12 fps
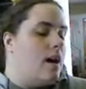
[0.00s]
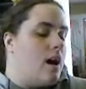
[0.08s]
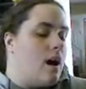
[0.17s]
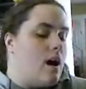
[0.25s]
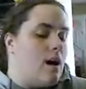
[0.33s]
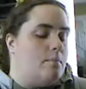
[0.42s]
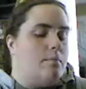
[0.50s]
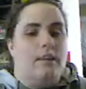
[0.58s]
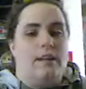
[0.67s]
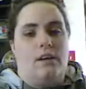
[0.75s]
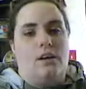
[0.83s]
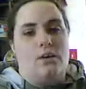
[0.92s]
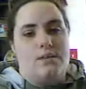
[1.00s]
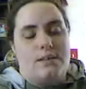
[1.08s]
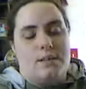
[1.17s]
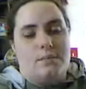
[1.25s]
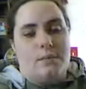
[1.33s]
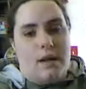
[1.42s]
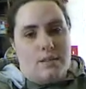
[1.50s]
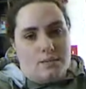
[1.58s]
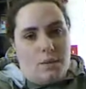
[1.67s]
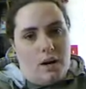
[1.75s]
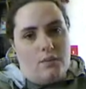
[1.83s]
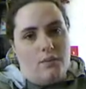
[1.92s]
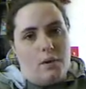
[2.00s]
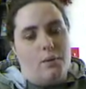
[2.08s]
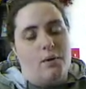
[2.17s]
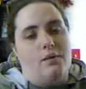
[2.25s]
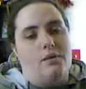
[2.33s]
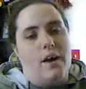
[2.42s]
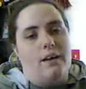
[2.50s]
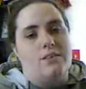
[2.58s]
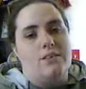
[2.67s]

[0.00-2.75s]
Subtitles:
that goes in as part of our profile,